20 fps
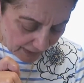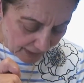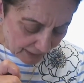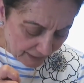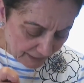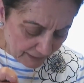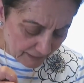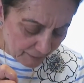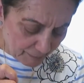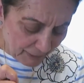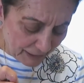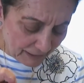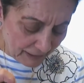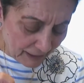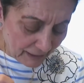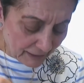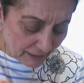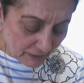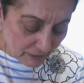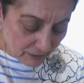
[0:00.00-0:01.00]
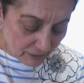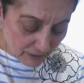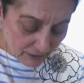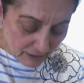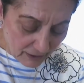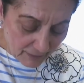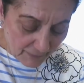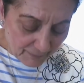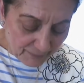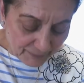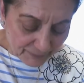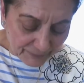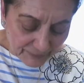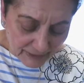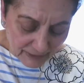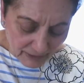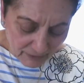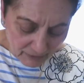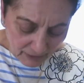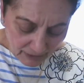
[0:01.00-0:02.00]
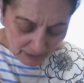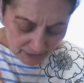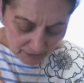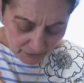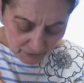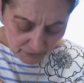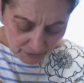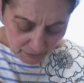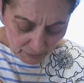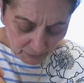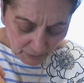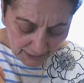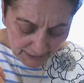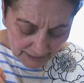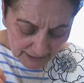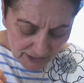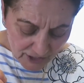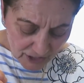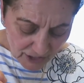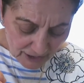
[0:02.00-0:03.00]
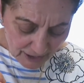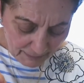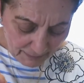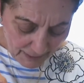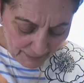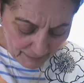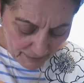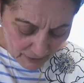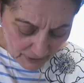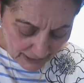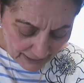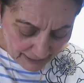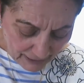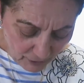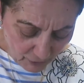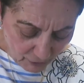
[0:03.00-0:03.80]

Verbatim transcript: I eat the banana. I don't know why the chili pepper gotta